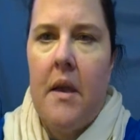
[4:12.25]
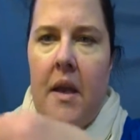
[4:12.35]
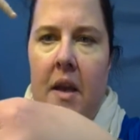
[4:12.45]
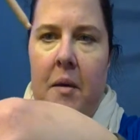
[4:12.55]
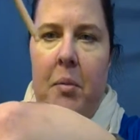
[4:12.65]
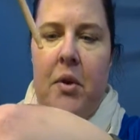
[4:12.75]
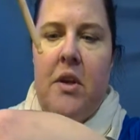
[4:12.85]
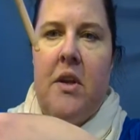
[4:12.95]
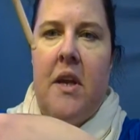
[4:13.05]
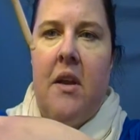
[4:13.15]
and I
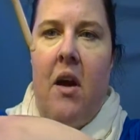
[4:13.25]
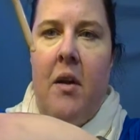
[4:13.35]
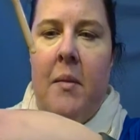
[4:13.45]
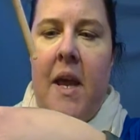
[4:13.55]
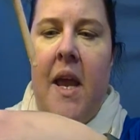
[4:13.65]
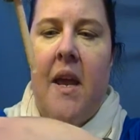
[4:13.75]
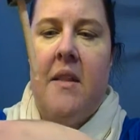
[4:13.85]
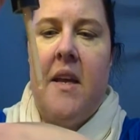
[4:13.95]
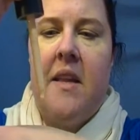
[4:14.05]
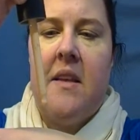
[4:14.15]
put it on my
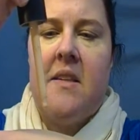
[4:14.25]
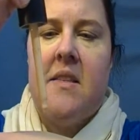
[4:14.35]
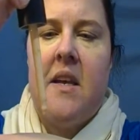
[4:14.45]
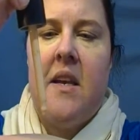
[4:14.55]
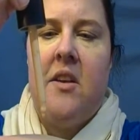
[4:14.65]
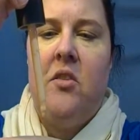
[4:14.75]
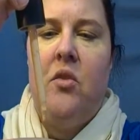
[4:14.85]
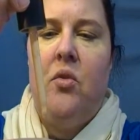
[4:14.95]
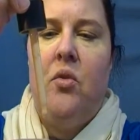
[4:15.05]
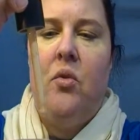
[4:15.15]
hand like this, and I
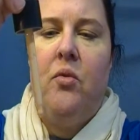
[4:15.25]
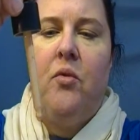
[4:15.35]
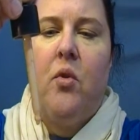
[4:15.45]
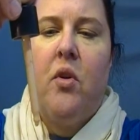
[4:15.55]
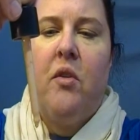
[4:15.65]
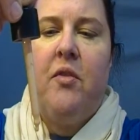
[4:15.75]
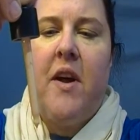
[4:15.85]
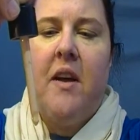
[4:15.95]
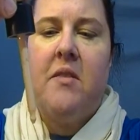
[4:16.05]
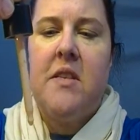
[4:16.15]
do 4,
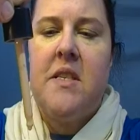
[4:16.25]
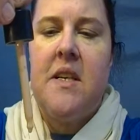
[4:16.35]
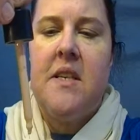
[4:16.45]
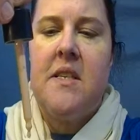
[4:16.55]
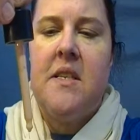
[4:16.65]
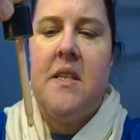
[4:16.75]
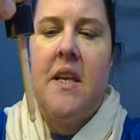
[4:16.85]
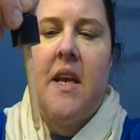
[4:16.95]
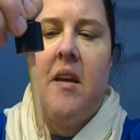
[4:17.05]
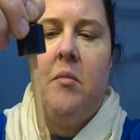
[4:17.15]
5, or 6, and
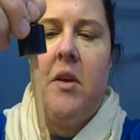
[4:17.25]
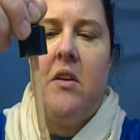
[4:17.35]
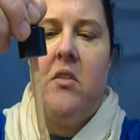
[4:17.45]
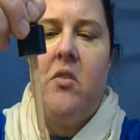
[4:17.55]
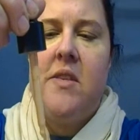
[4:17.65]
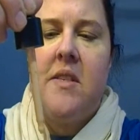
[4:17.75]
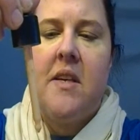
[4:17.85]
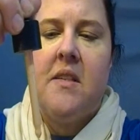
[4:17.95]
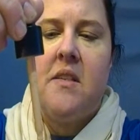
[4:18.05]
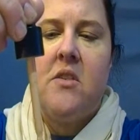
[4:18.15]
today I'm gonna do
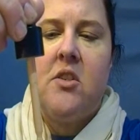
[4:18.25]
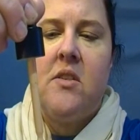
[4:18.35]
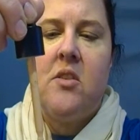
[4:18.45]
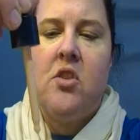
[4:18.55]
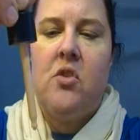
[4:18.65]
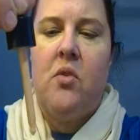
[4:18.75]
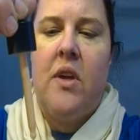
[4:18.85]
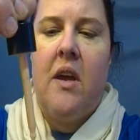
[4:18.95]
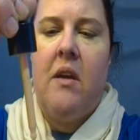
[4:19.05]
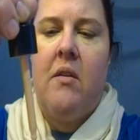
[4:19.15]
6 just to show
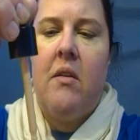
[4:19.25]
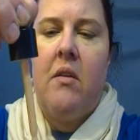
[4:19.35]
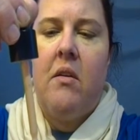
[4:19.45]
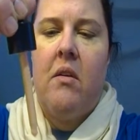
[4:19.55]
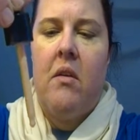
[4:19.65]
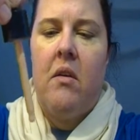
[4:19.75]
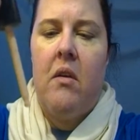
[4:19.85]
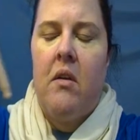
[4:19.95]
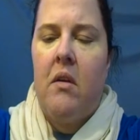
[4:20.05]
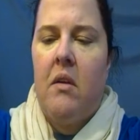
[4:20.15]
you.
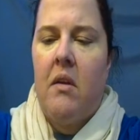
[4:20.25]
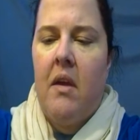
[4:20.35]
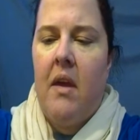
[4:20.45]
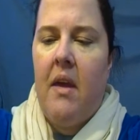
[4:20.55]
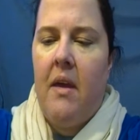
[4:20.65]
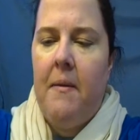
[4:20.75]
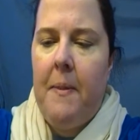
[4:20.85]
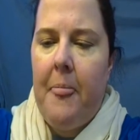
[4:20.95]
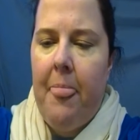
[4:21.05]
Okay,